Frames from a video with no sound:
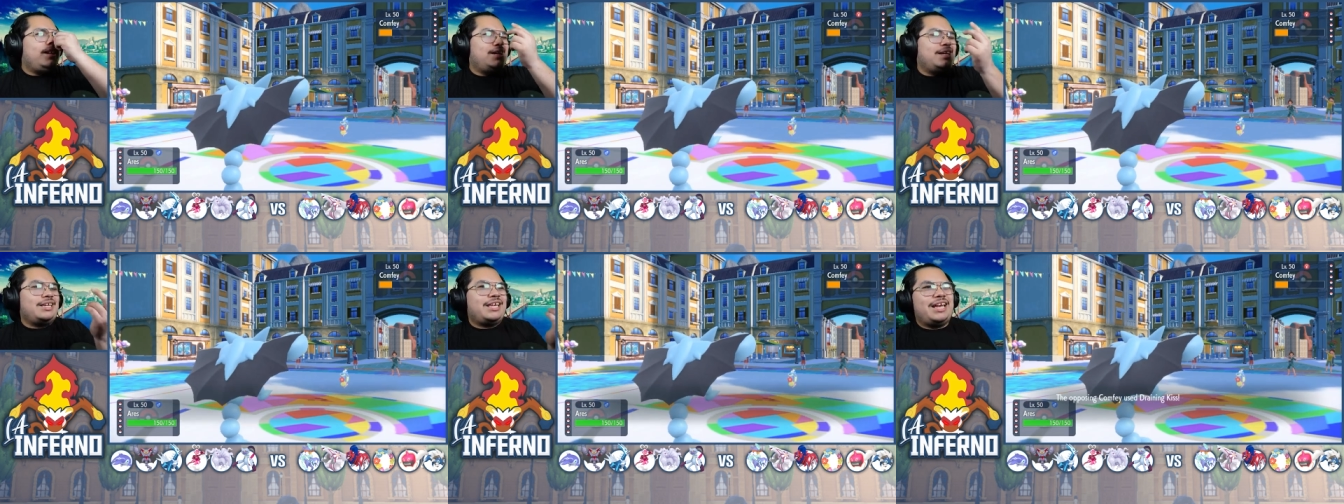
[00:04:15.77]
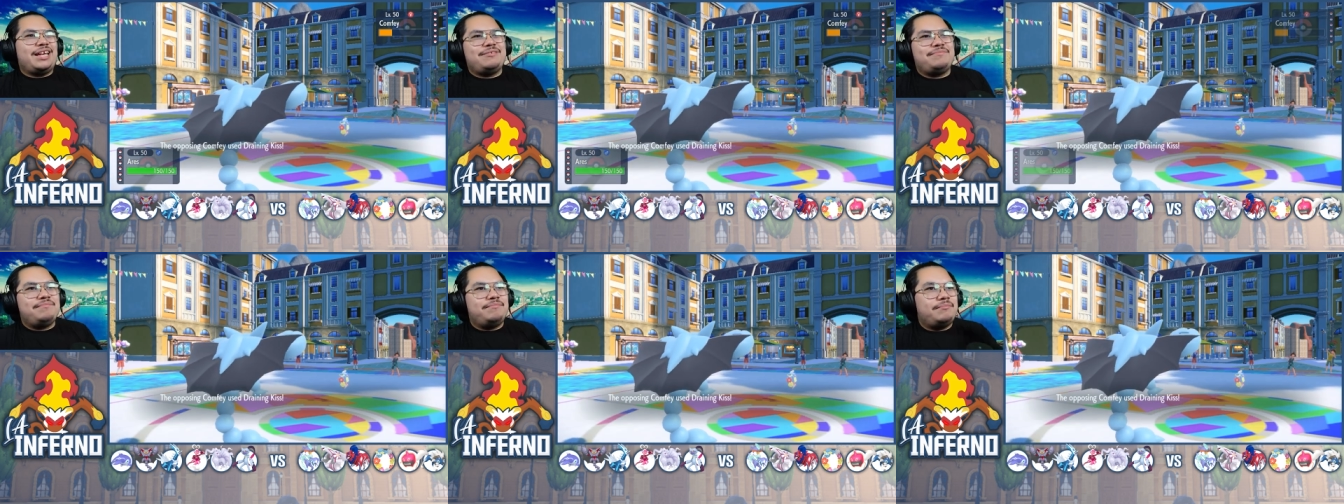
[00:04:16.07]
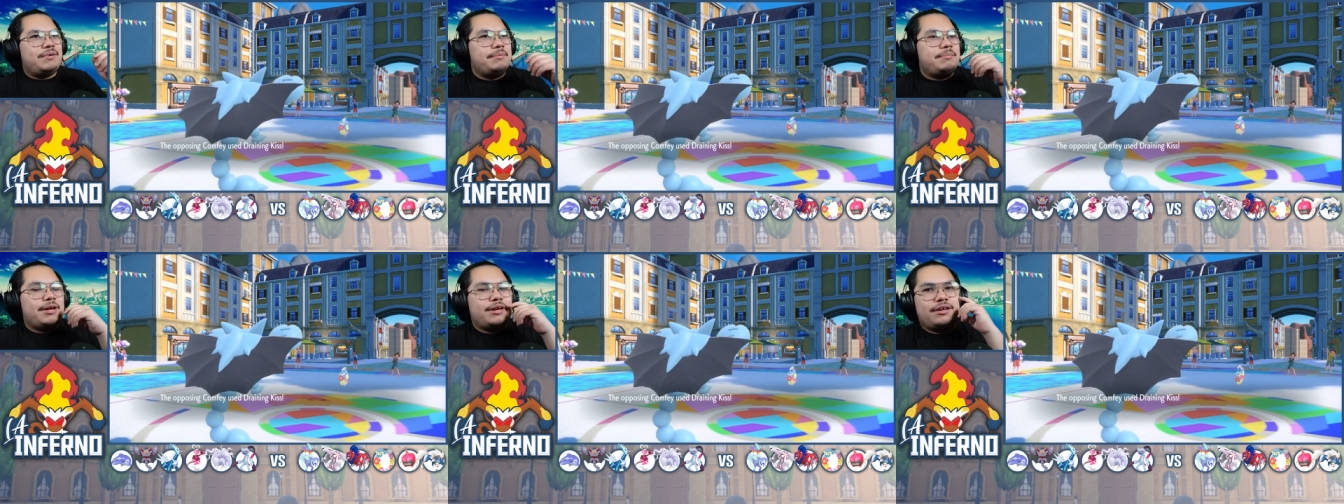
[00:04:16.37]
again,
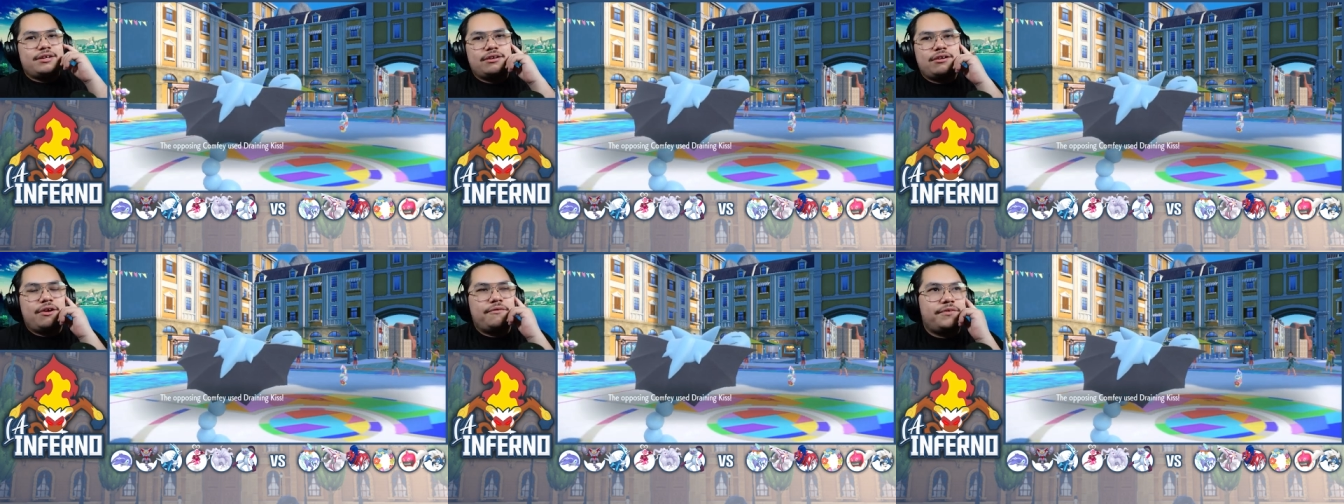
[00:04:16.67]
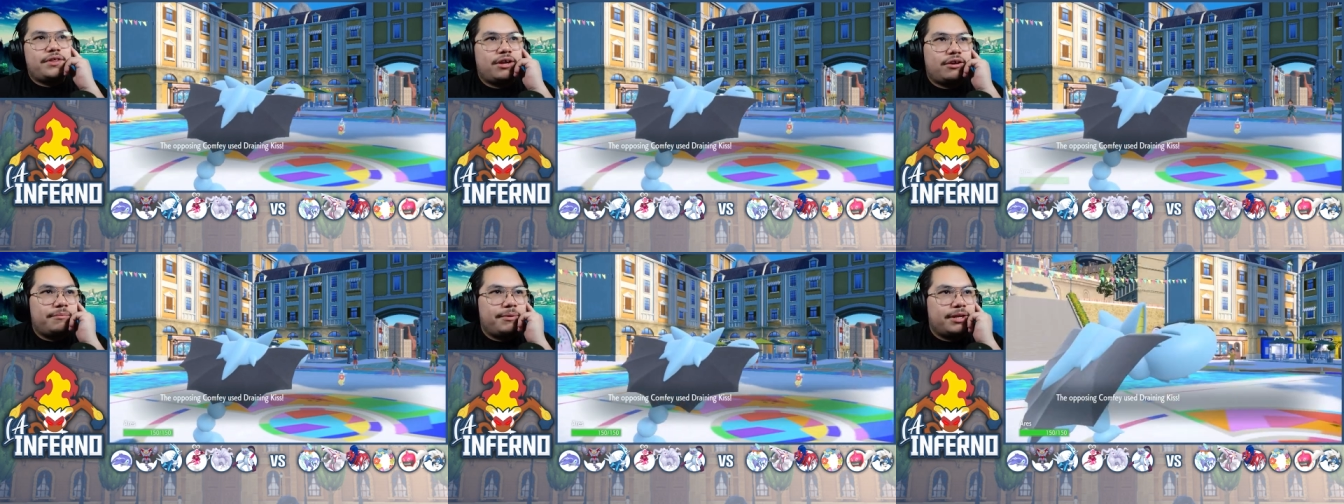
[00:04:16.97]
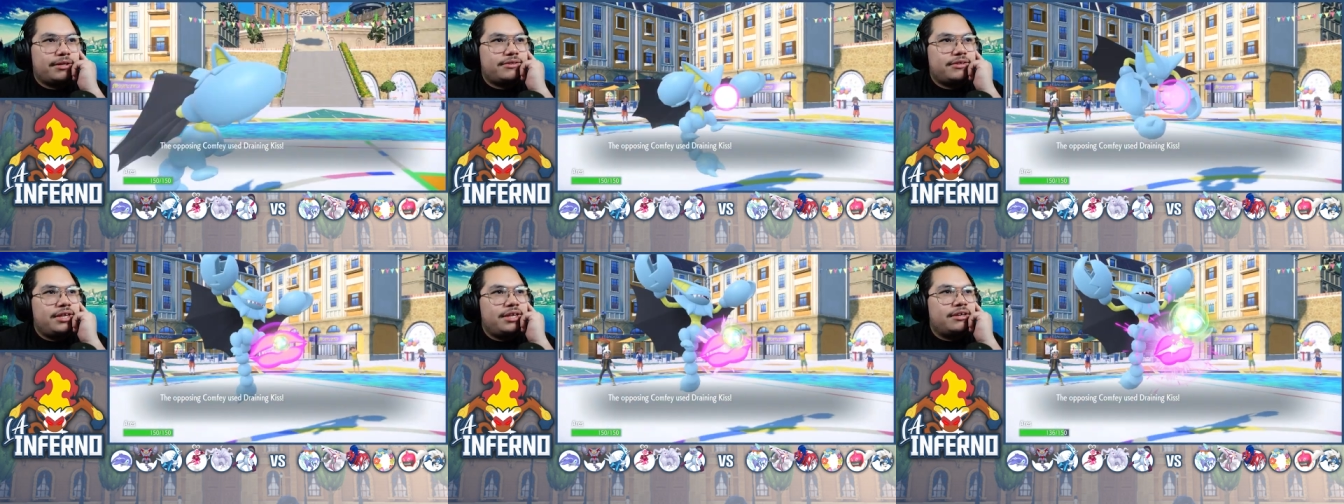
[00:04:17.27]
maybe I could have gone for that
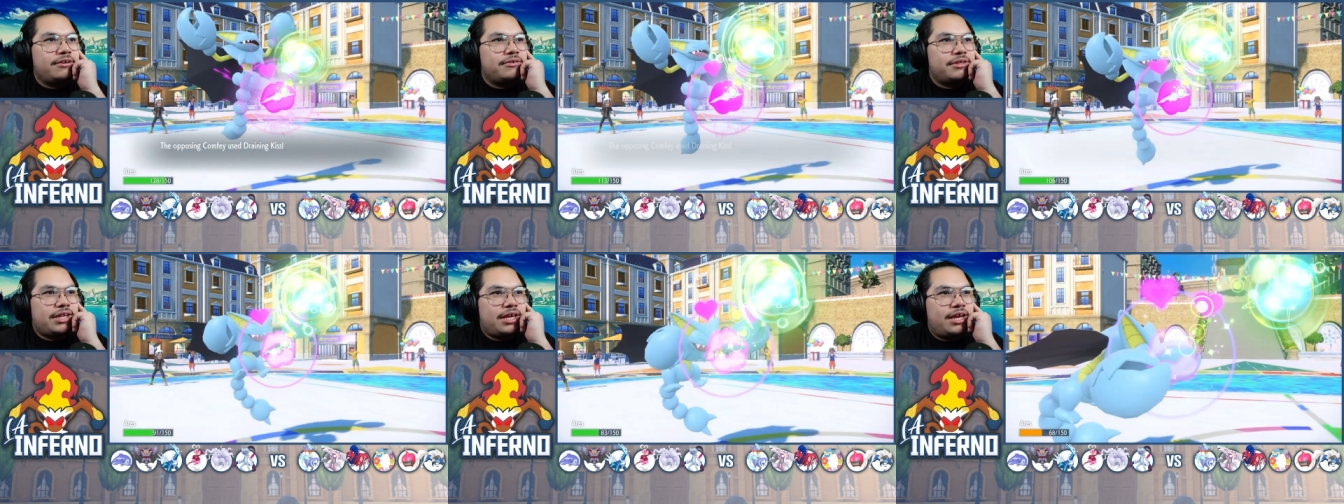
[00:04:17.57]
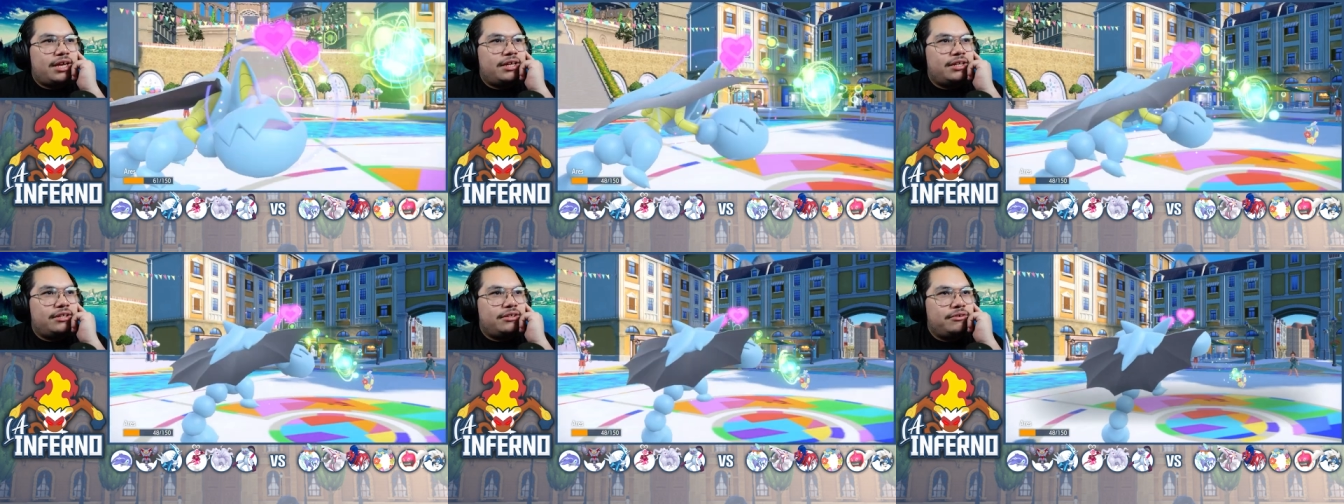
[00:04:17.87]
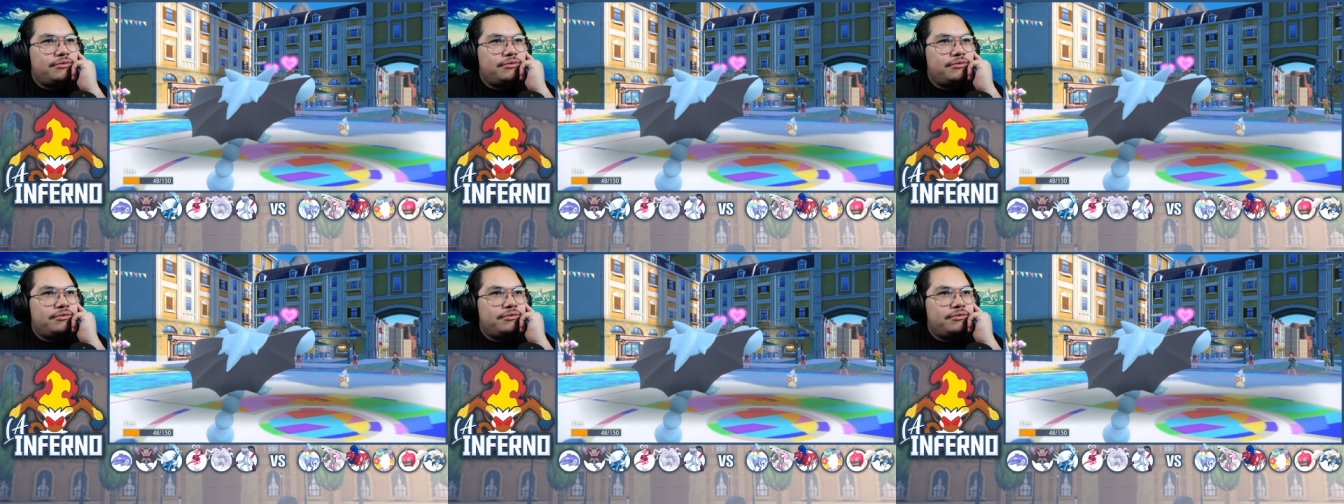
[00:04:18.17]
back. So he goes ahead,